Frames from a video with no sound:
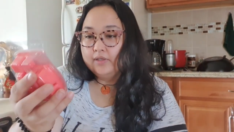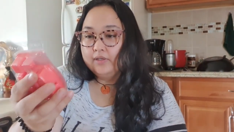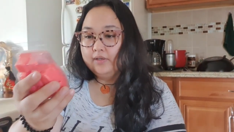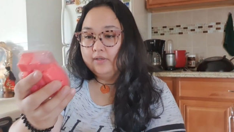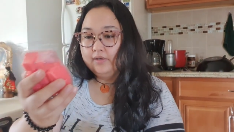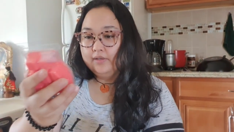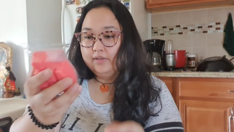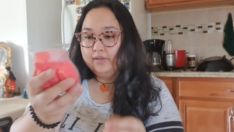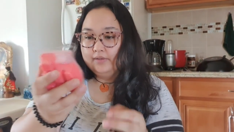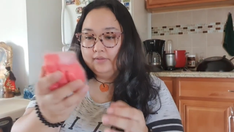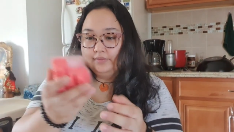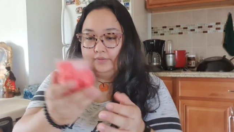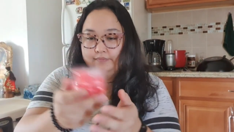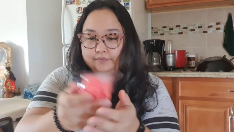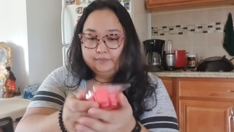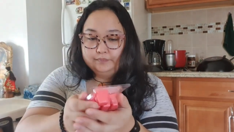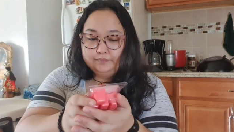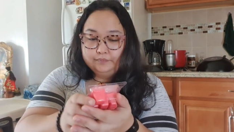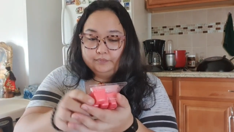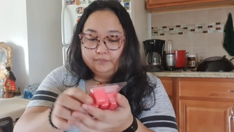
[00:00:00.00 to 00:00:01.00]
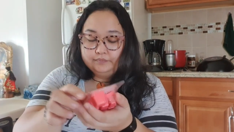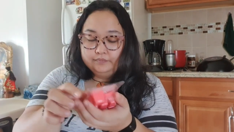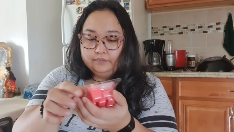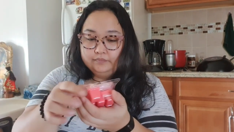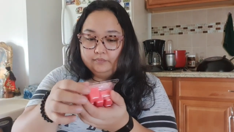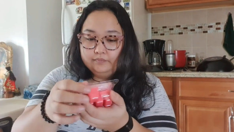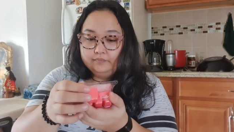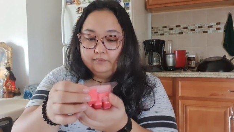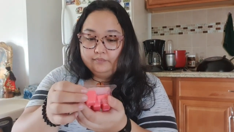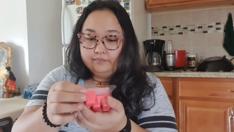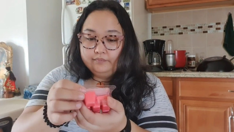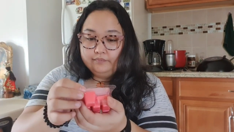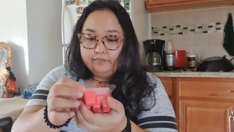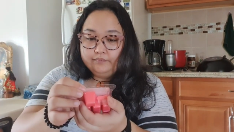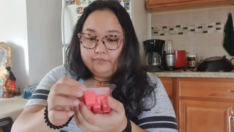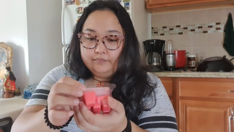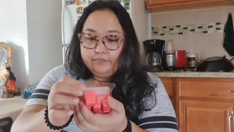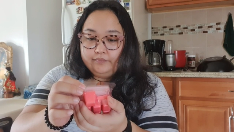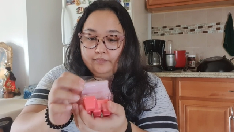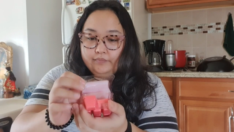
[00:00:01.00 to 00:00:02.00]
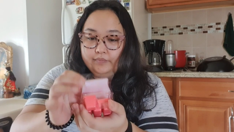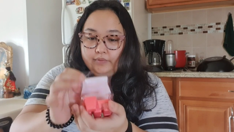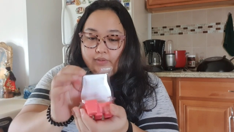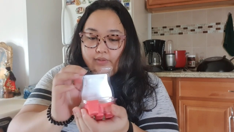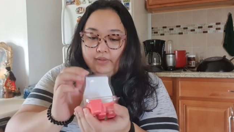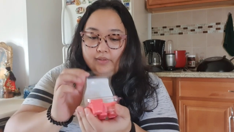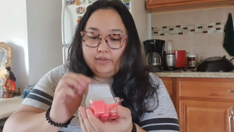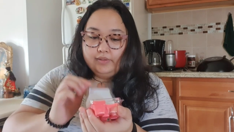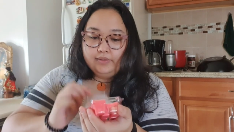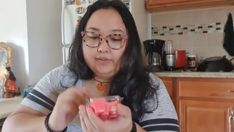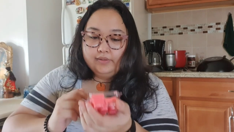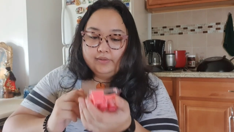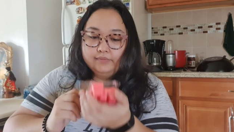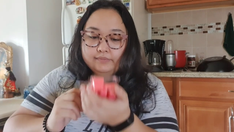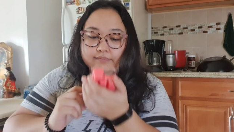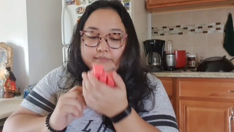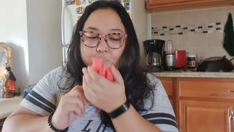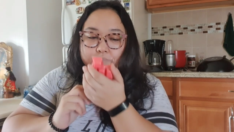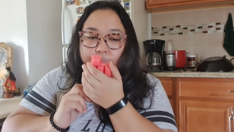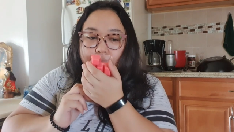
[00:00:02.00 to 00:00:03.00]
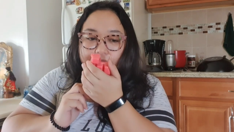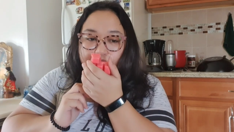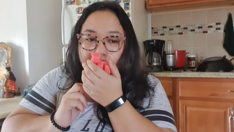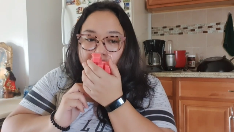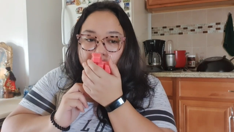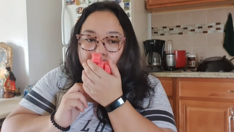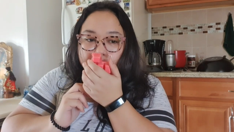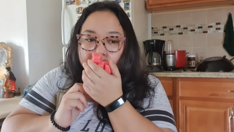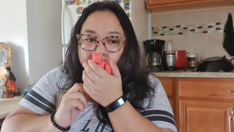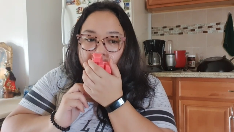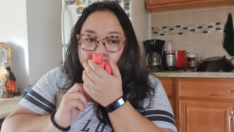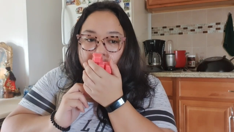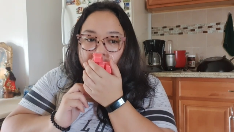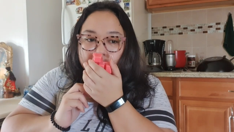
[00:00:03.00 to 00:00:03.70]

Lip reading: No one is speaking in this clip.